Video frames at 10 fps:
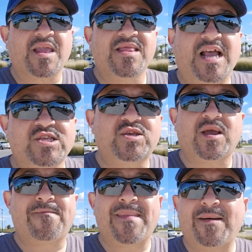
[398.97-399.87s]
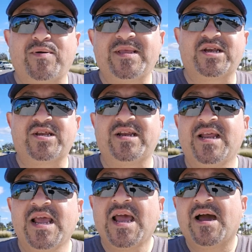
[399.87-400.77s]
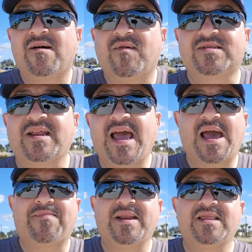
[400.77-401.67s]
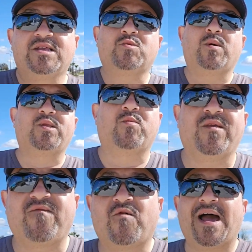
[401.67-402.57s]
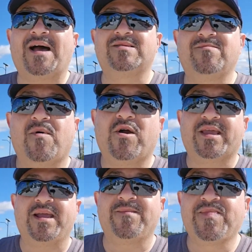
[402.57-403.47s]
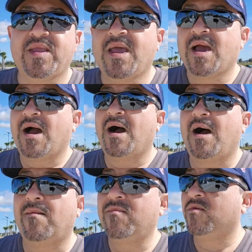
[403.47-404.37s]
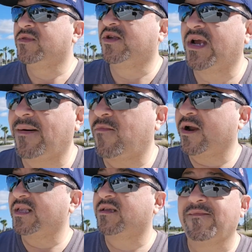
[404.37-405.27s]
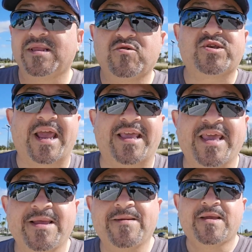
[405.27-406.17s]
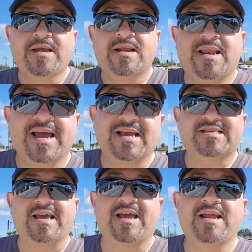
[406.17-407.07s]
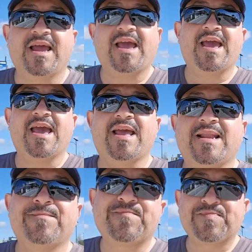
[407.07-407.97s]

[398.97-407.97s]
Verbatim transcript: that's my prediction of what's going to happen in the 2024 housing market. The job market is going to be a little shaky, like I said, and